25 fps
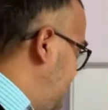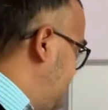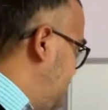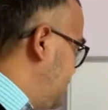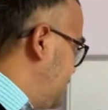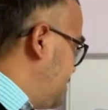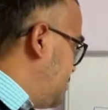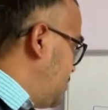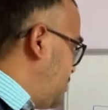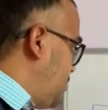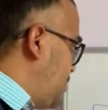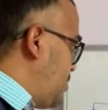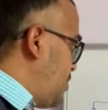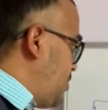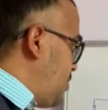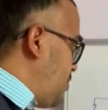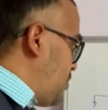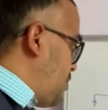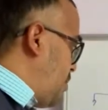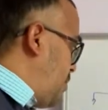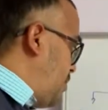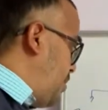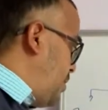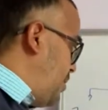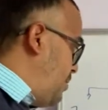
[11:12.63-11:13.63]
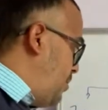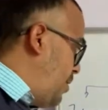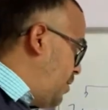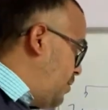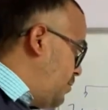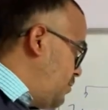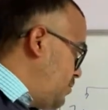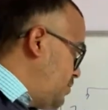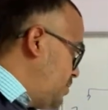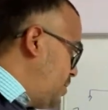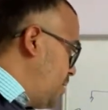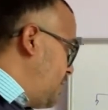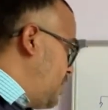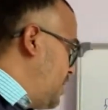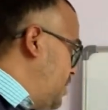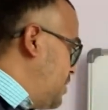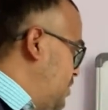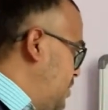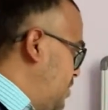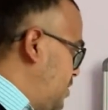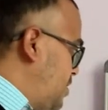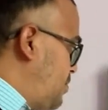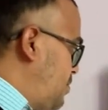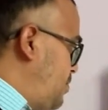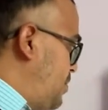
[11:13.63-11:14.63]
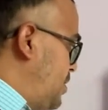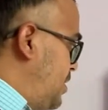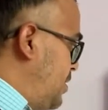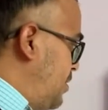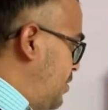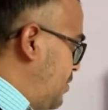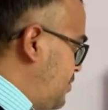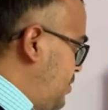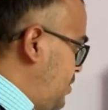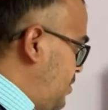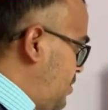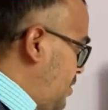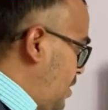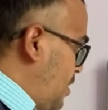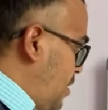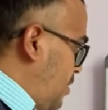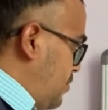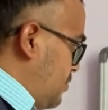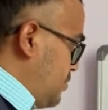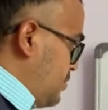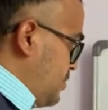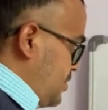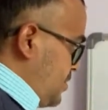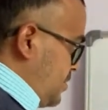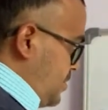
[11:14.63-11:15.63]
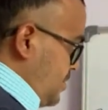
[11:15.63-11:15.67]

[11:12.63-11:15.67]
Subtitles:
So this is all about the speed of the sound.